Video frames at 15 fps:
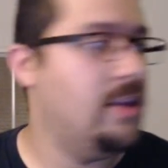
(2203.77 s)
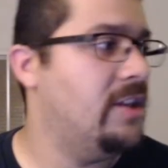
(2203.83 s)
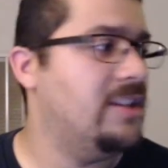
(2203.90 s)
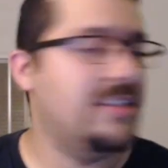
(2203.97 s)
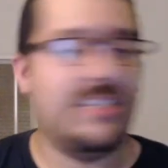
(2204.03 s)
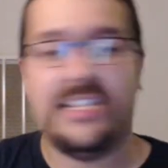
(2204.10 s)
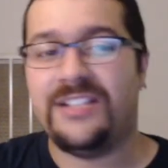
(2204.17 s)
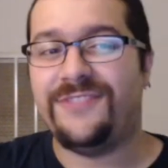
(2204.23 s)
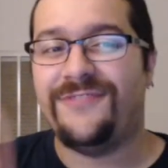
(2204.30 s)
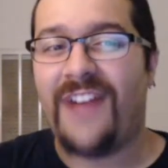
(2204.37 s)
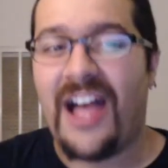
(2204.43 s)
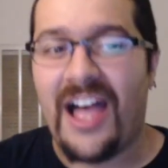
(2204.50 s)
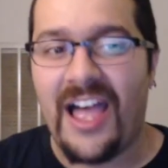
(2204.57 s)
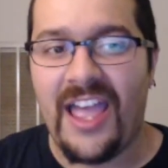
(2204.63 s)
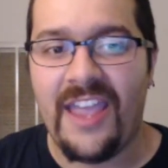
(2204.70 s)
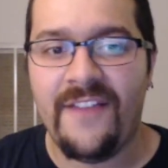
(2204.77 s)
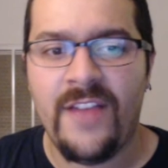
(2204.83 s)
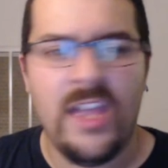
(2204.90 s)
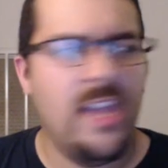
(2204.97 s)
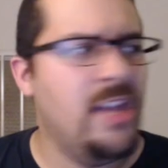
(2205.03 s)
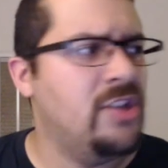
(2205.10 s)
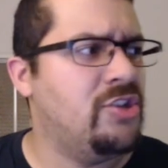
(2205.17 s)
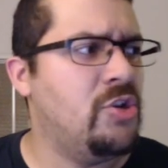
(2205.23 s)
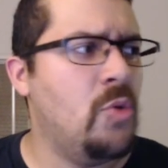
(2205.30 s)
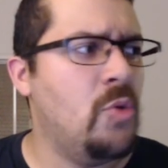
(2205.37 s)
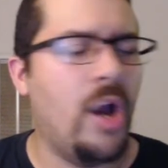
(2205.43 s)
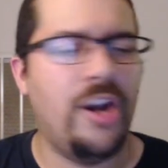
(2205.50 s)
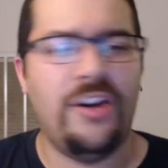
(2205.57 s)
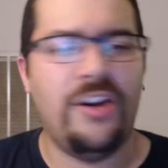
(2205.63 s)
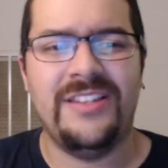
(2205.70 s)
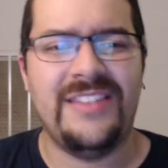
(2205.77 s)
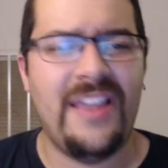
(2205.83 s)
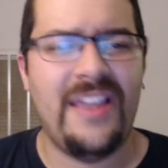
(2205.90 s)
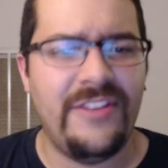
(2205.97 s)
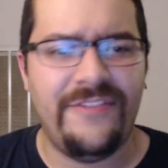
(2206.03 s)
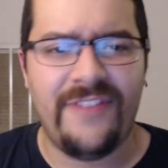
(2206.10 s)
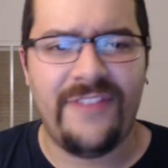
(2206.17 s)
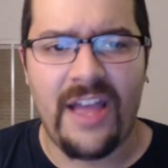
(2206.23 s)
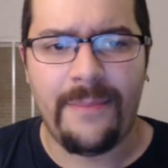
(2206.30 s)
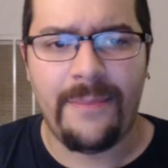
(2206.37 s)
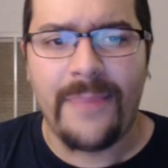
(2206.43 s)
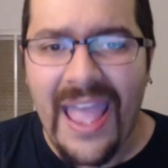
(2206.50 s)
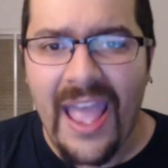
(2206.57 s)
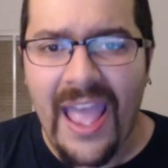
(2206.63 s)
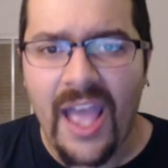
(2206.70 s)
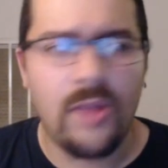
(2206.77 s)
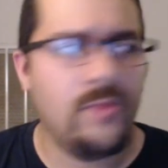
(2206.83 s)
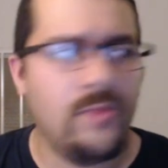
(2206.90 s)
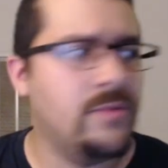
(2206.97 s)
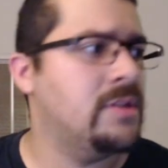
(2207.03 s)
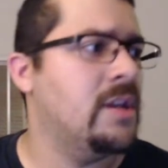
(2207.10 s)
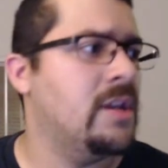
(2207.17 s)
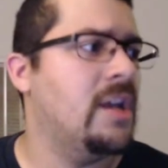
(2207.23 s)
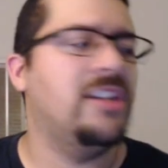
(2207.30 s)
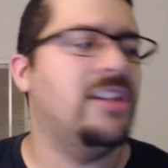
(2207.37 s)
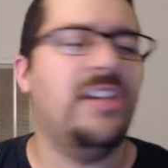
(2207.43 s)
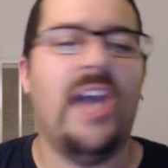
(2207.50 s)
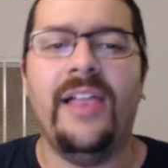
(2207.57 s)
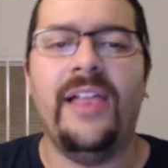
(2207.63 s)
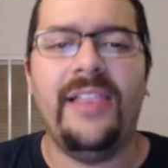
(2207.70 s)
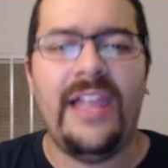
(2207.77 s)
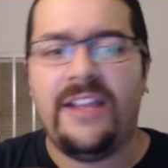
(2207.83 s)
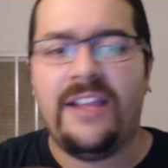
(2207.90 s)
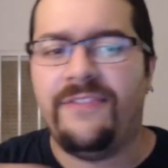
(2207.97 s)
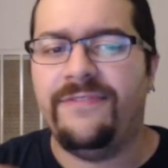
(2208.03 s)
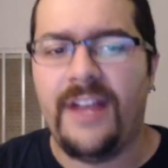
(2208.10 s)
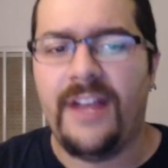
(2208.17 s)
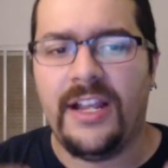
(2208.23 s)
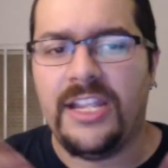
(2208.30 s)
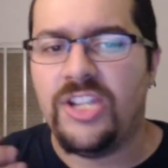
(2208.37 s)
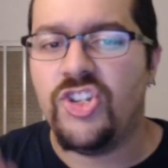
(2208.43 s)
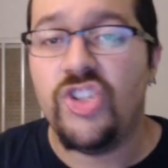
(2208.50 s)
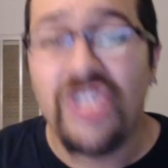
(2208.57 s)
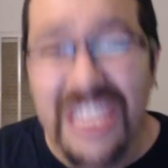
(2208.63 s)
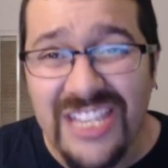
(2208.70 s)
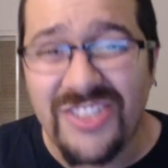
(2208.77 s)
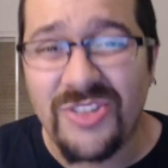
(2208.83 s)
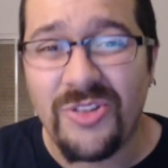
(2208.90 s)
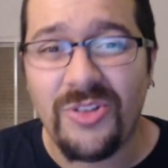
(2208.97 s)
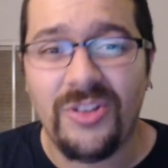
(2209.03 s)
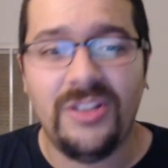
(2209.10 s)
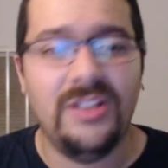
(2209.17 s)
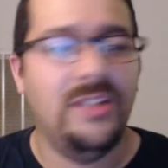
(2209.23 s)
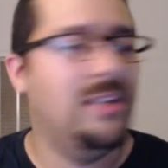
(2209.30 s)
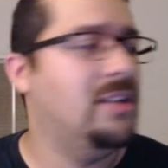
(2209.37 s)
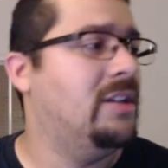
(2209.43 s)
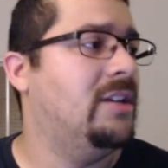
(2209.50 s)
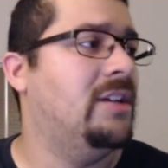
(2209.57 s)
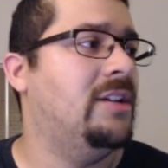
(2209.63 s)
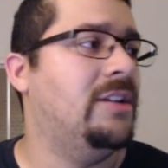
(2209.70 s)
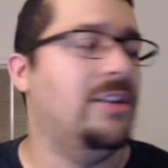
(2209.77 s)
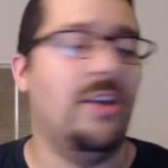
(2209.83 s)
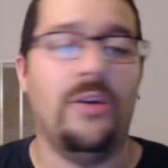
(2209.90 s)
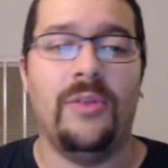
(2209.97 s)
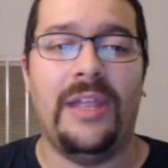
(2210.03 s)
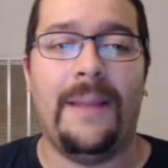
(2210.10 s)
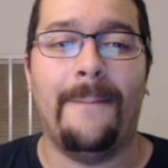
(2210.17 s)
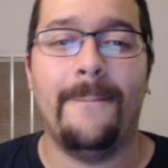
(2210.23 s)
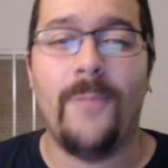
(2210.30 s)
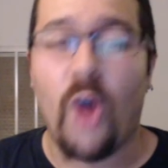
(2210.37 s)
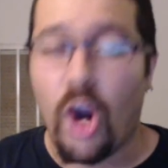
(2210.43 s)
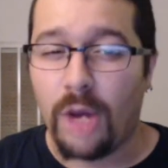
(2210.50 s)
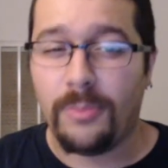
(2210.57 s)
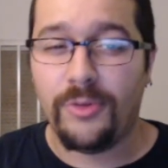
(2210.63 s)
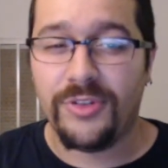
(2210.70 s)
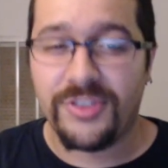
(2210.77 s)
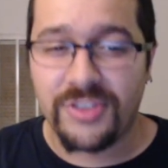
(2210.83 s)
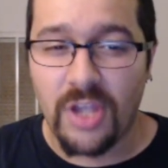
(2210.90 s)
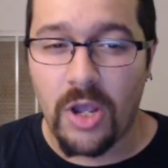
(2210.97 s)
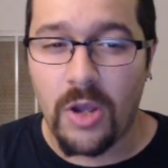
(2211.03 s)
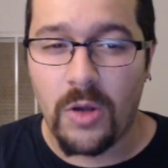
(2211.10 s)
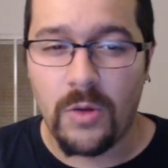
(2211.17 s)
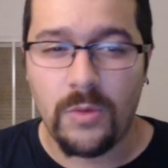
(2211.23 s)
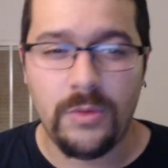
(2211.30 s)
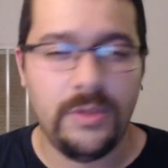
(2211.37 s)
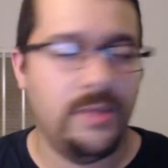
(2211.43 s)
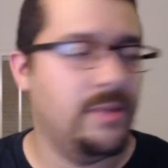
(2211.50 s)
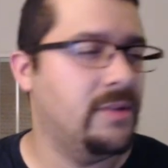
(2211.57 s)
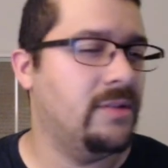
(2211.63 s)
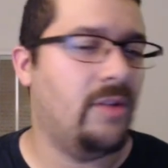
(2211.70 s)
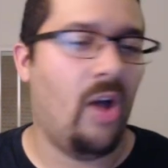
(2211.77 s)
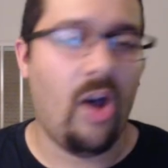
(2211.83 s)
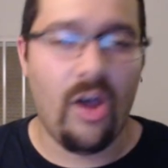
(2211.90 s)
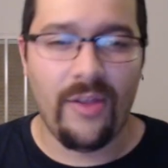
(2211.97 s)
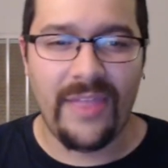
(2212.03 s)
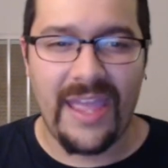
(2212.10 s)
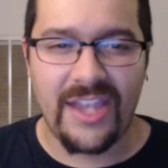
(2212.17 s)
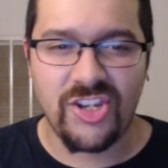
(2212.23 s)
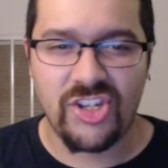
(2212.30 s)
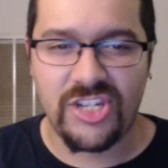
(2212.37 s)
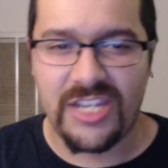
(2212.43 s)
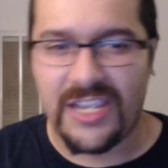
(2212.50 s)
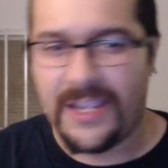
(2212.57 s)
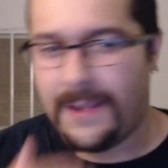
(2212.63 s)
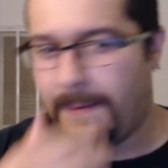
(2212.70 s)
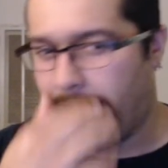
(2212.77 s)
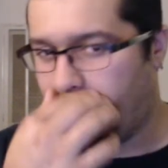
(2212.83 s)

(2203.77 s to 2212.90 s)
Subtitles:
6'5", 275 pounds, cut like fucking chiseled, like marble stone, all that shit.